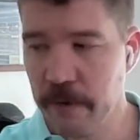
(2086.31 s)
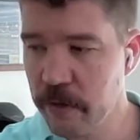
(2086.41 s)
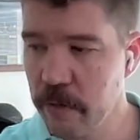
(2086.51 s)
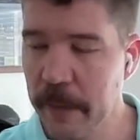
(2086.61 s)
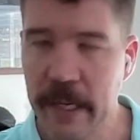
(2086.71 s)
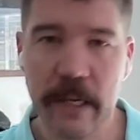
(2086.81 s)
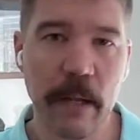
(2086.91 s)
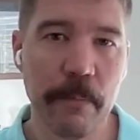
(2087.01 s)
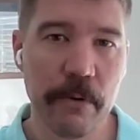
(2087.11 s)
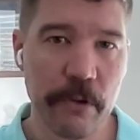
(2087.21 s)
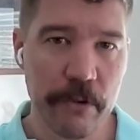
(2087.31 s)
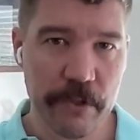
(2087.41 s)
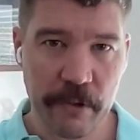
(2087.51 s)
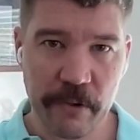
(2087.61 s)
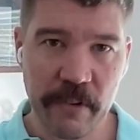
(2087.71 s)
Do you pick it up or do you
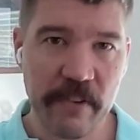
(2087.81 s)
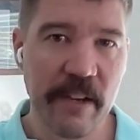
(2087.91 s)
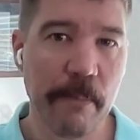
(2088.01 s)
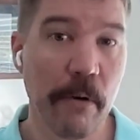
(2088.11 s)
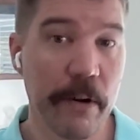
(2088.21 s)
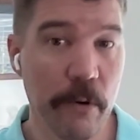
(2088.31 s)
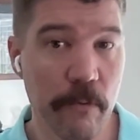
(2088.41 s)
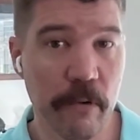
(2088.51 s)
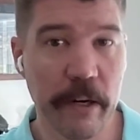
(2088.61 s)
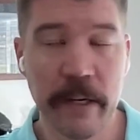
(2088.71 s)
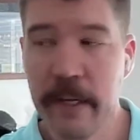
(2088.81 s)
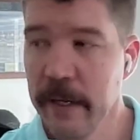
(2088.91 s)
just step right over it?